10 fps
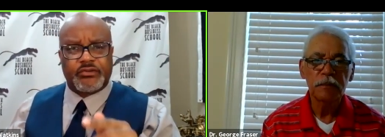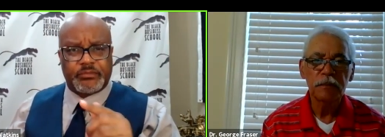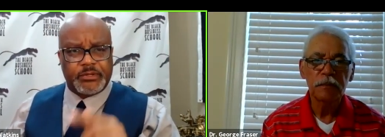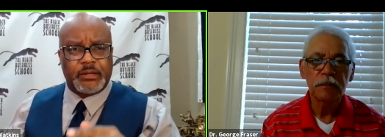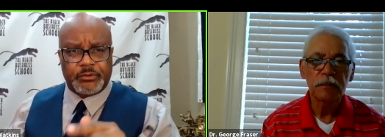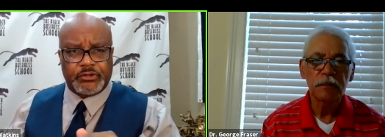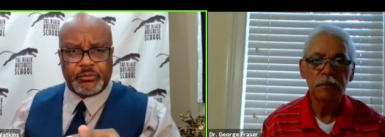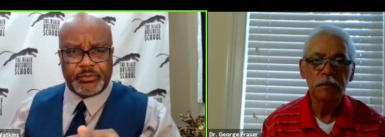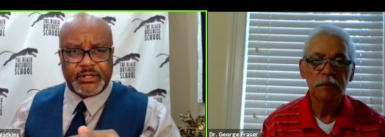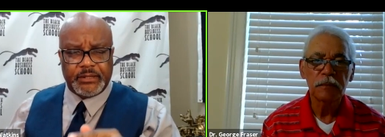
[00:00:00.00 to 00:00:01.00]
Speaker 1: me up a little
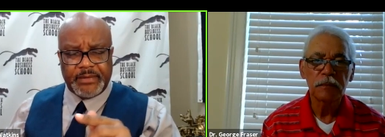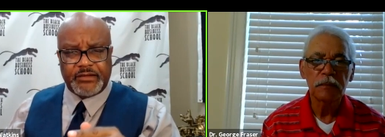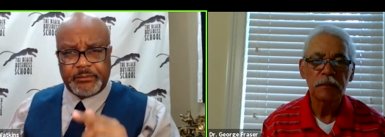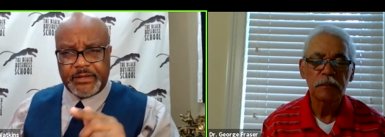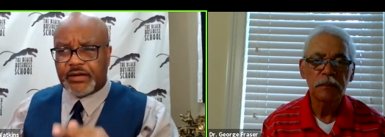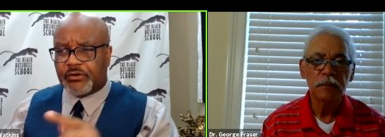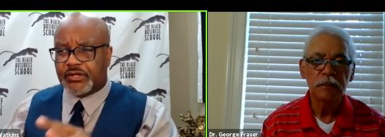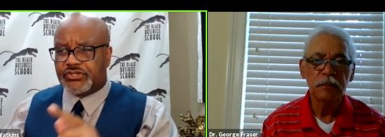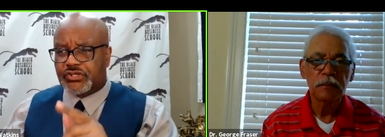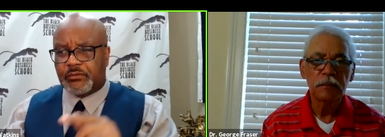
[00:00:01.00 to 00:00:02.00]
bit. It makes me angry
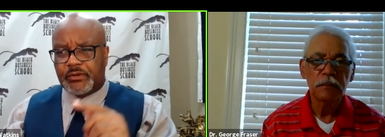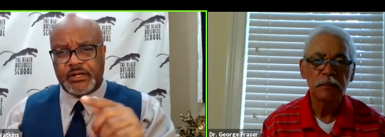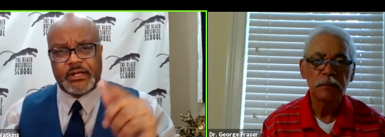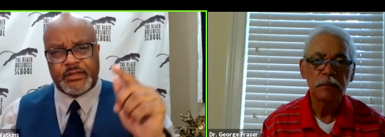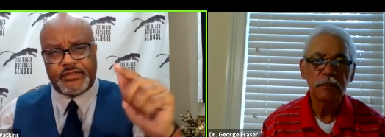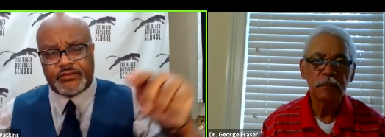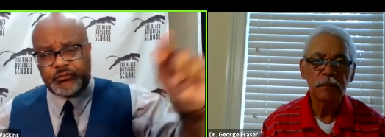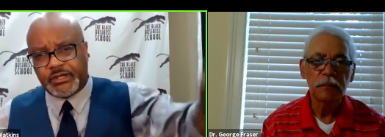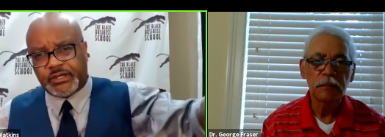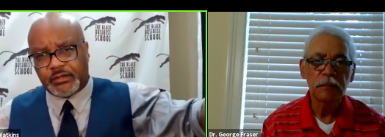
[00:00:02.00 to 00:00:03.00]
because you know what? This
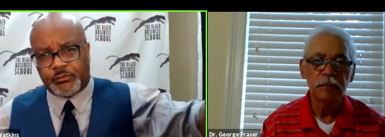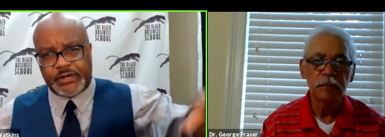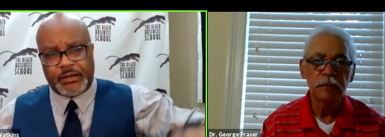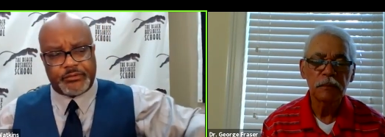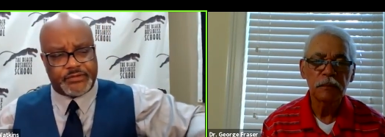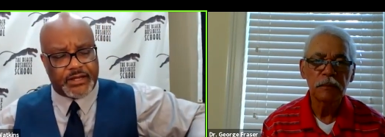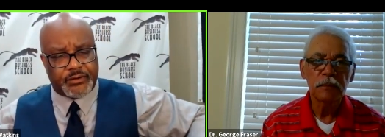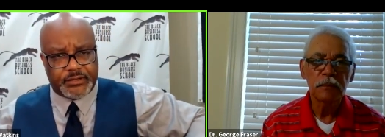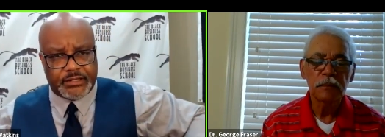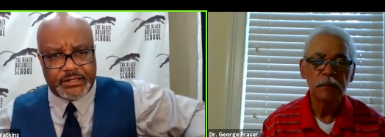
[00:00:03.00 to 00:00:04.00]
weekend when I was
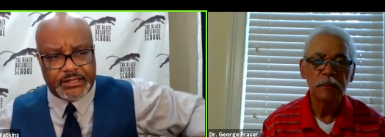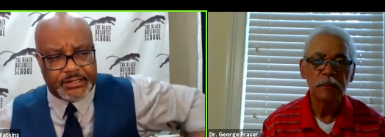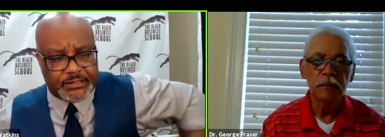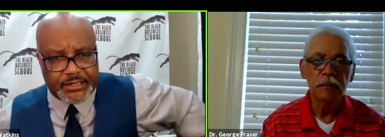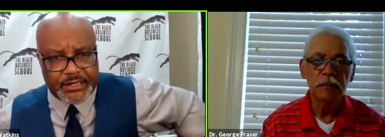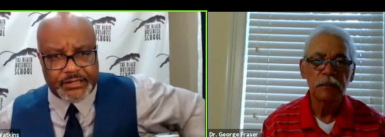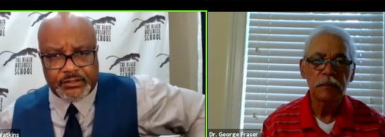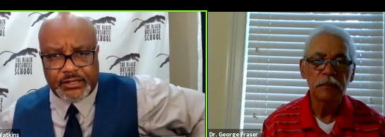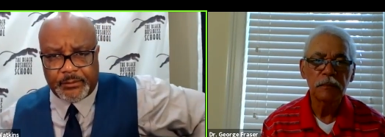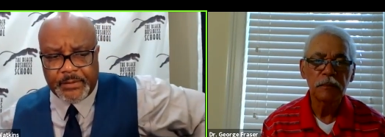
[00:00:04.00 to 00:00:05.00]
down in
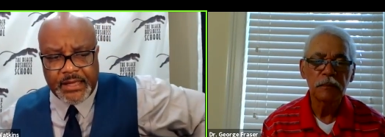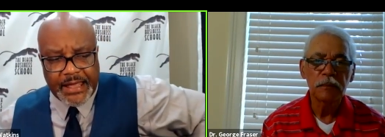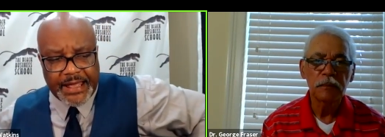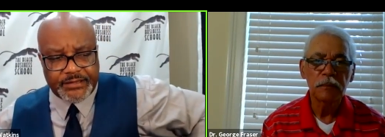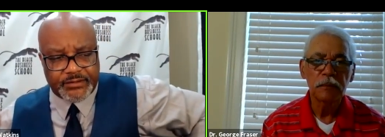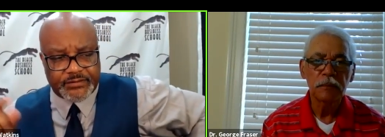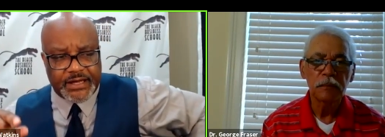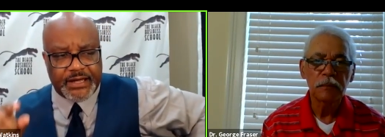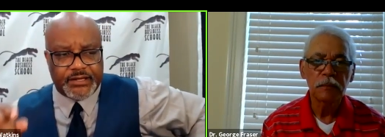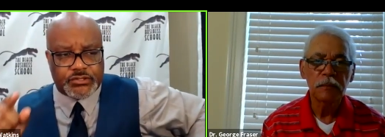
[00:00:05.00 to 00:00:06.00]
Atlanta, I
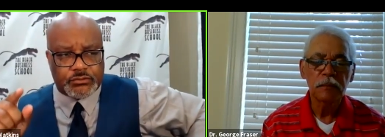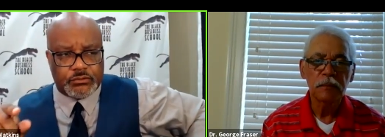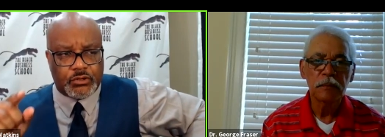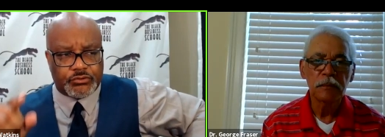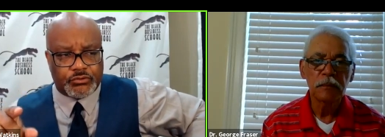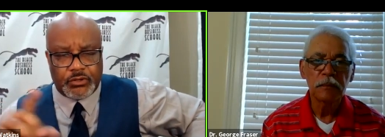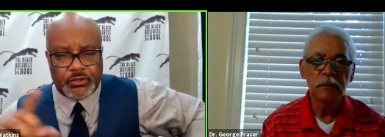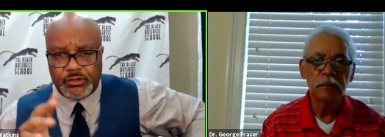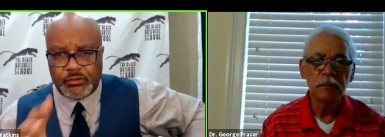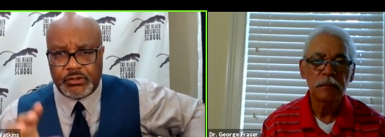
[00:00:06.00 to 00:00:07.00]
decided to go do a
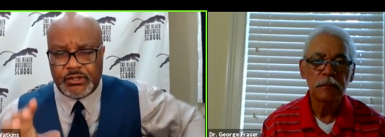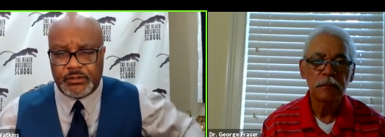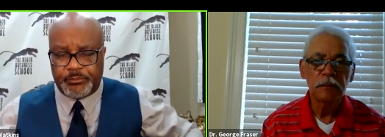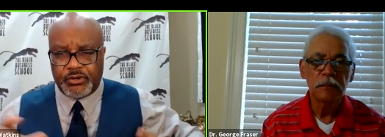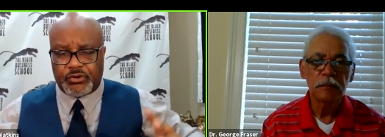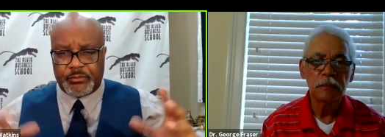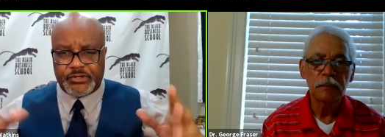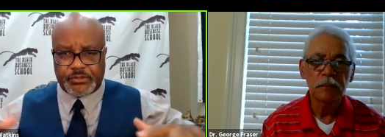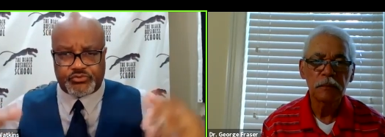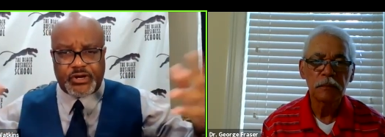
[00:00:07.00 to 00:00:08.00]
little
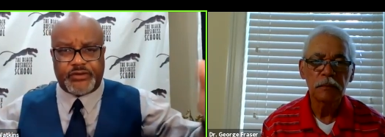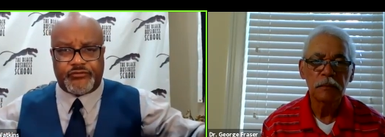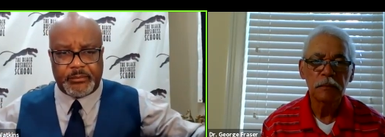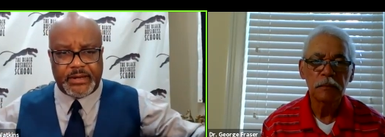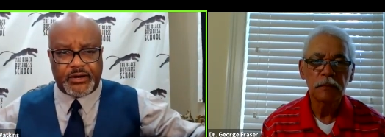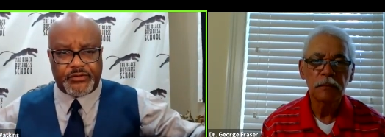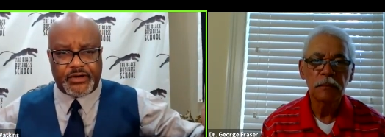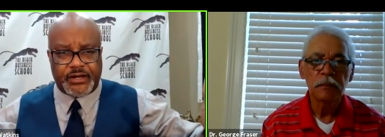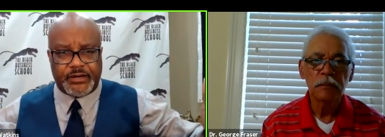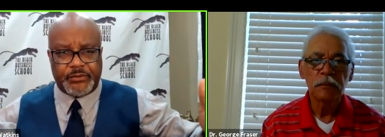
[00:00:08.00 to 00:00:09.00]
pilgrimage. I'm training for a
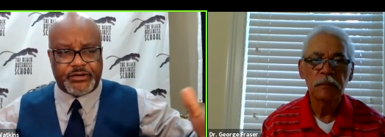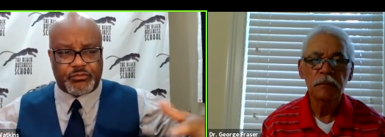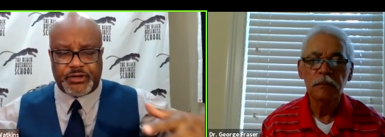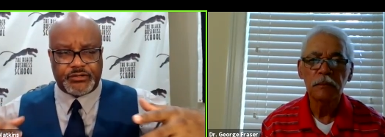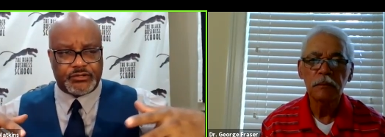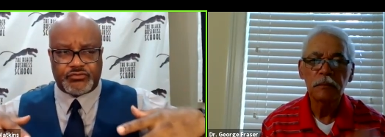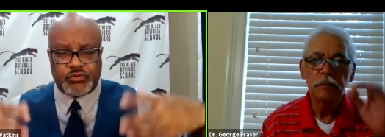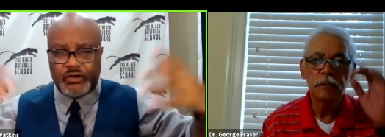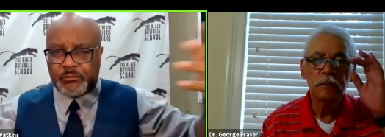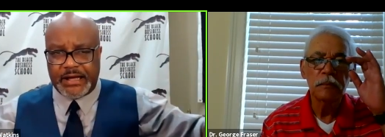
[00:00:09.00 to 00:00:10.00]
marathon, and we had to run
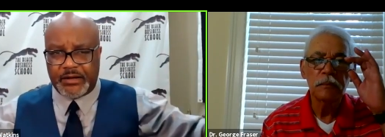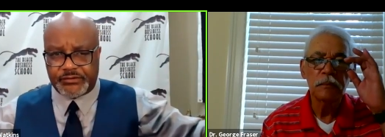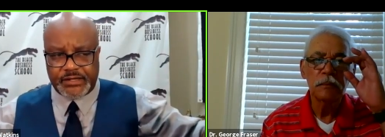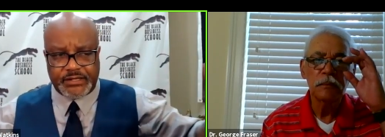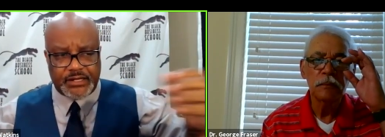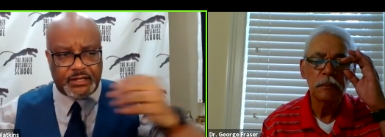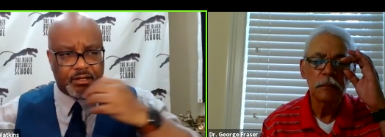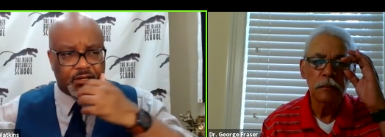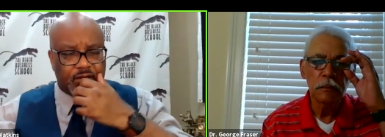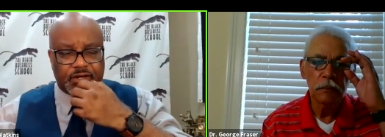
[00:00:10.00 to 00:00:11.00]
12 miles that day.
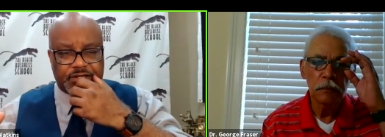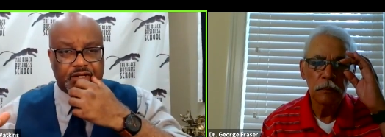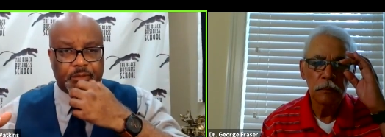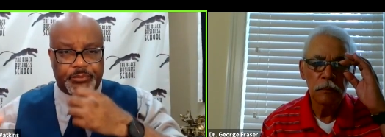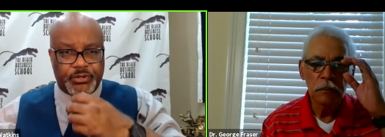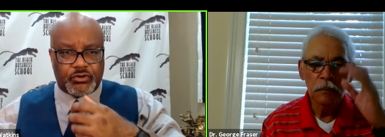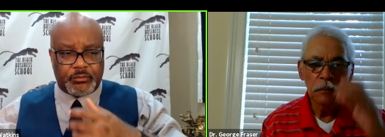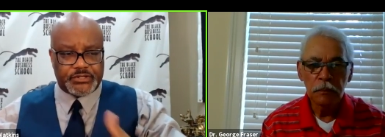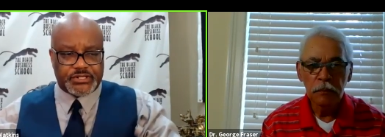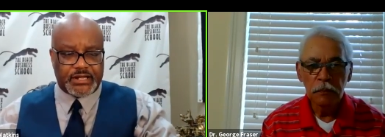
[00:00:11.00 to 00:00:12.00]
So I did a
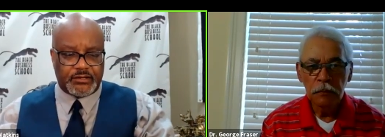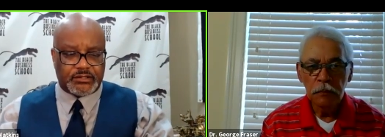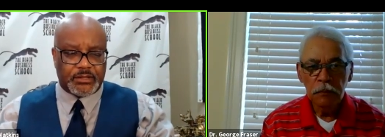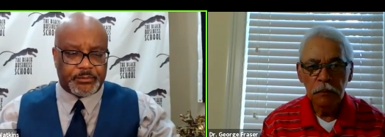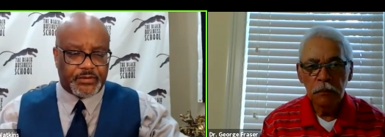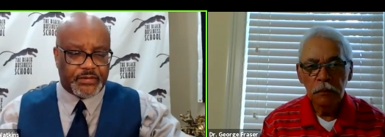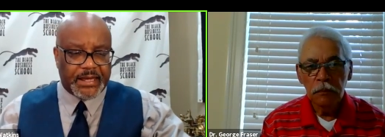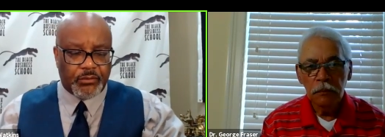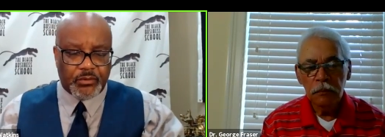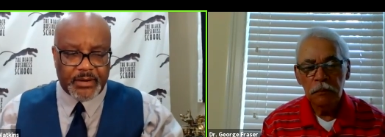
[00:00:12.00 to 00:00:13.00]
pilgrimage and I looked up on the
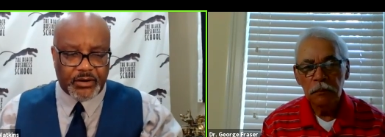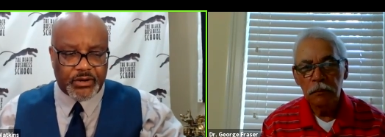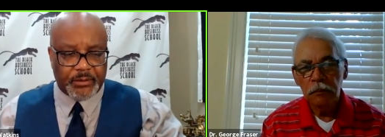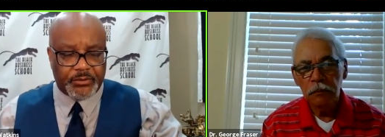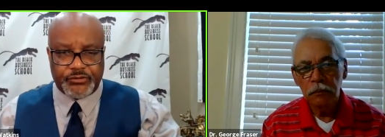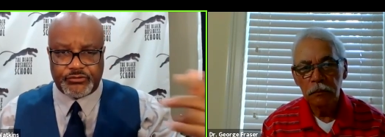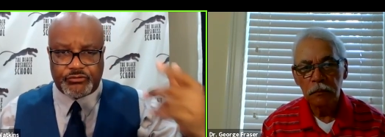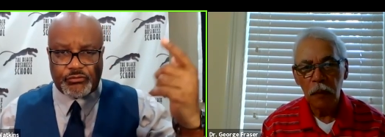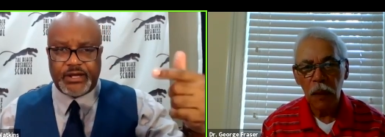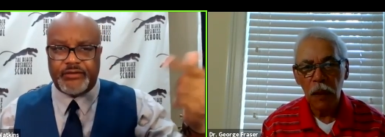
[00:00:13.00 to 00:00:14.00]
map where my grandmother's
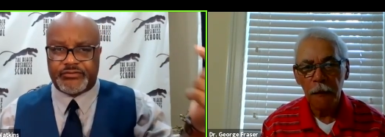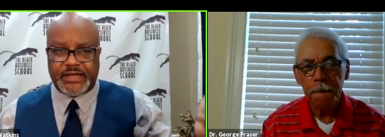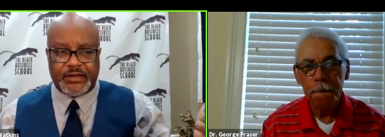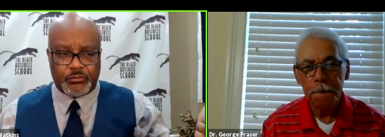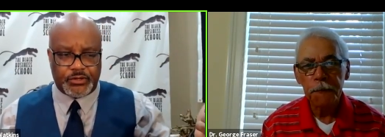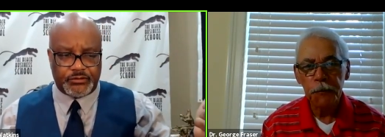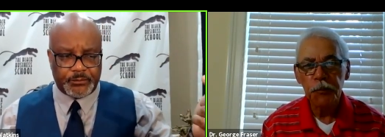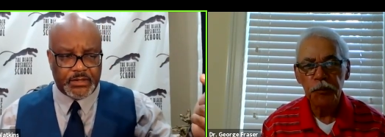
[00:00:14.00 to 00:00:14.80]
gravesite was.